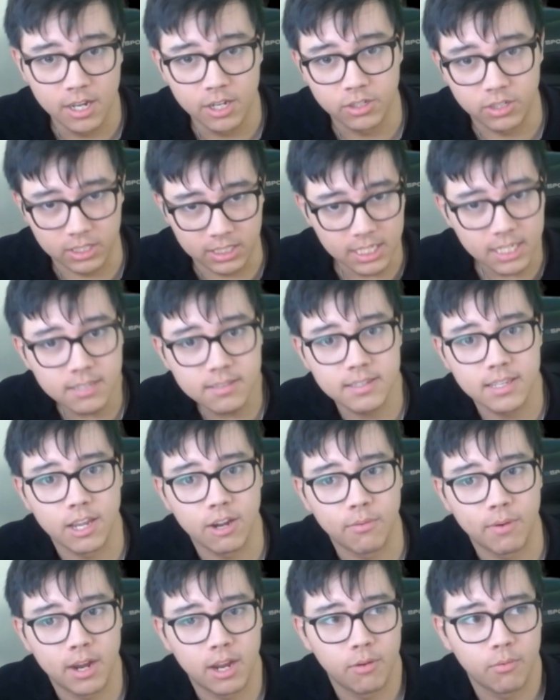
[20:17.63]
to this year
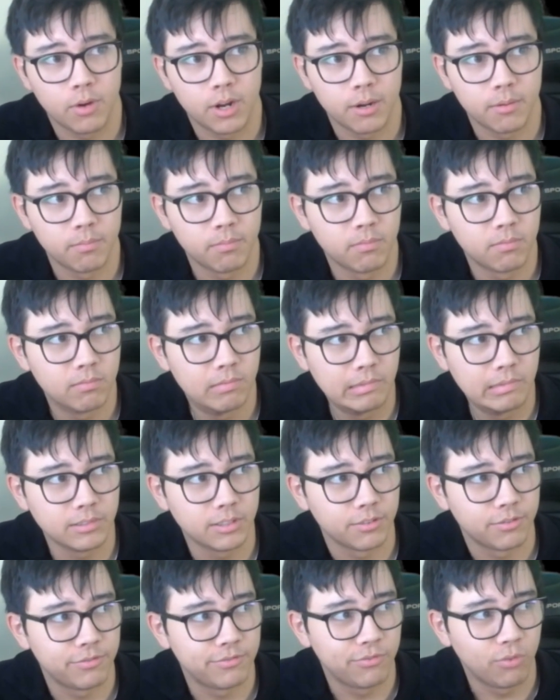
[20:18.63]
where he won, what was
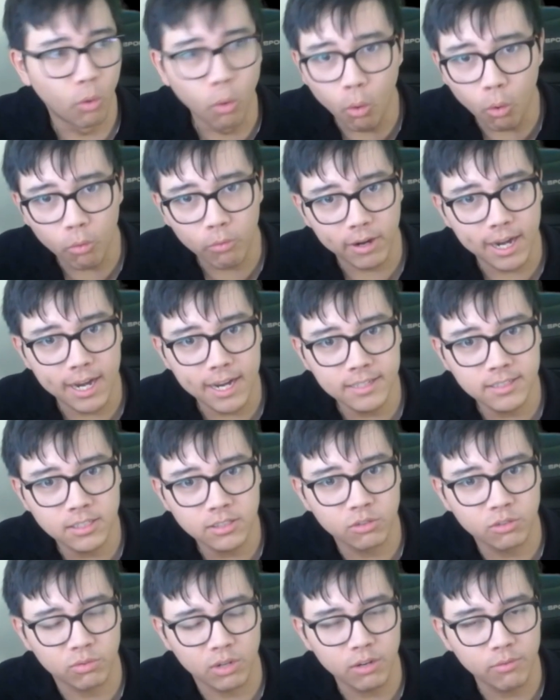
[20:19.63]
it,
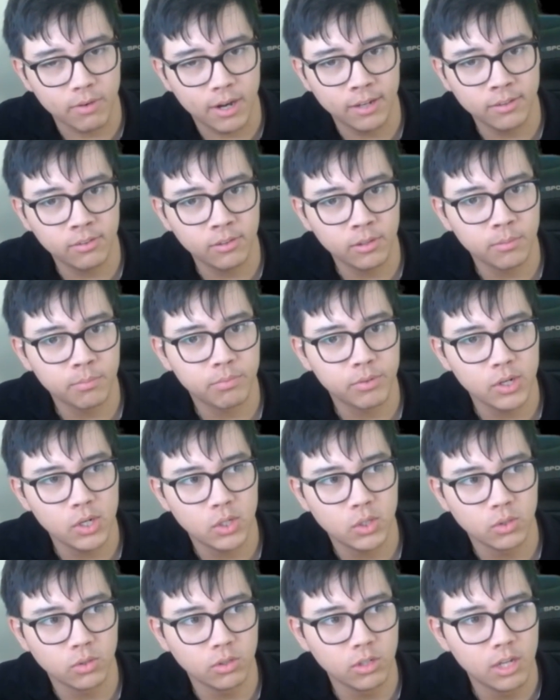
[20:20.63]
3 races, I'm pretty sure.